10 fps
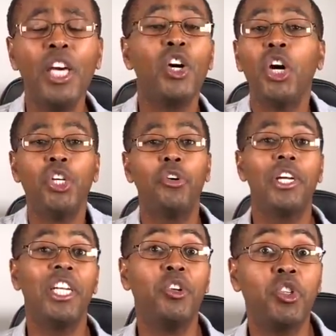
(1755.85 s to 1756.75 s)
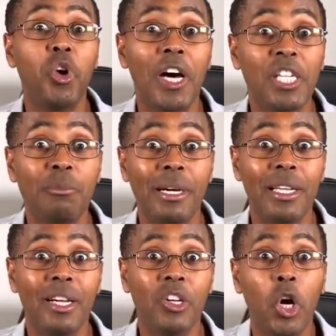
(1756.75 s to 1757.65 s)
God already knows your husband.
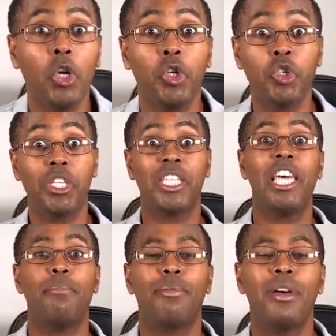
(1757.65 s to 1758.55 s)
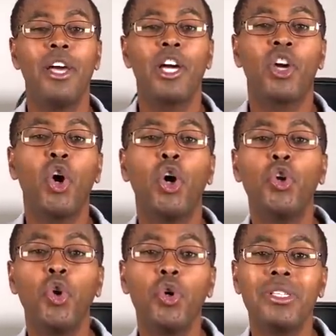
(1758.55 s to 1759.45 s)
God knows your type. God
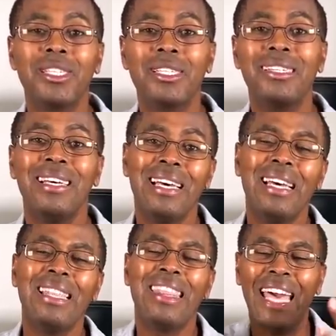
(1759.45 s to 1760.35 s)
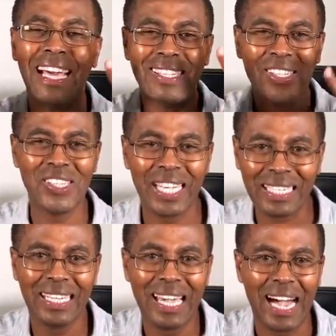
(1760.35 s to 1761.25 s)
knows the
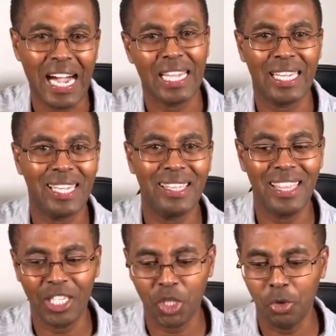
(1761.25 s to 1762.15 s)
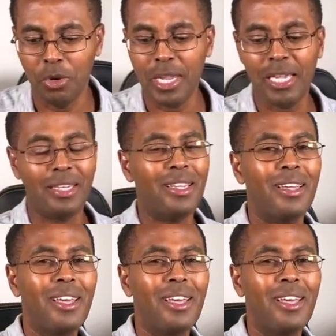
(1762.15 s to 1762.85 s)
exact guy that you need.